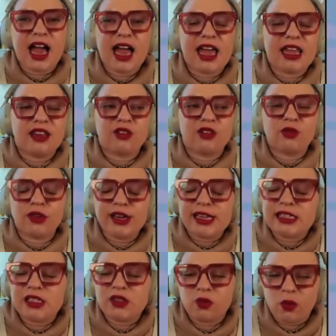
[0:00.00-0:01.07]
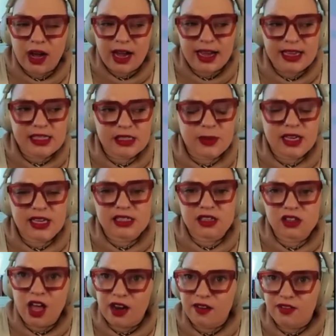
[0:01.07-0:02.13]
And the reason why is because a
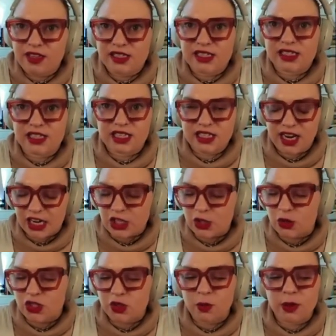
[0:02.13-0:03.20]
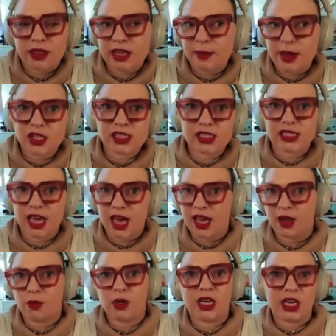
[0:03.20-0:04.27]
lot of this is contextual. So when we think about
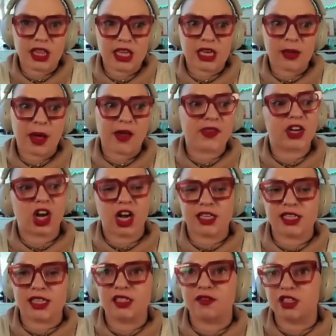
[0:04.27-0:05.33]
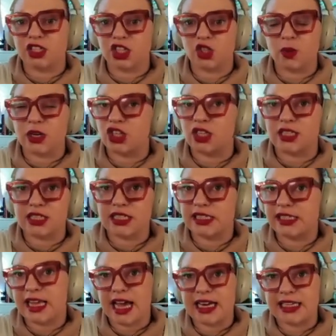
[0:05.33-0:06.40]
design, we need to think about the context of the situation that the
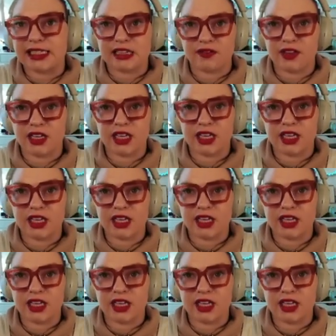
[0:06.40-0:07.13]
design is given in.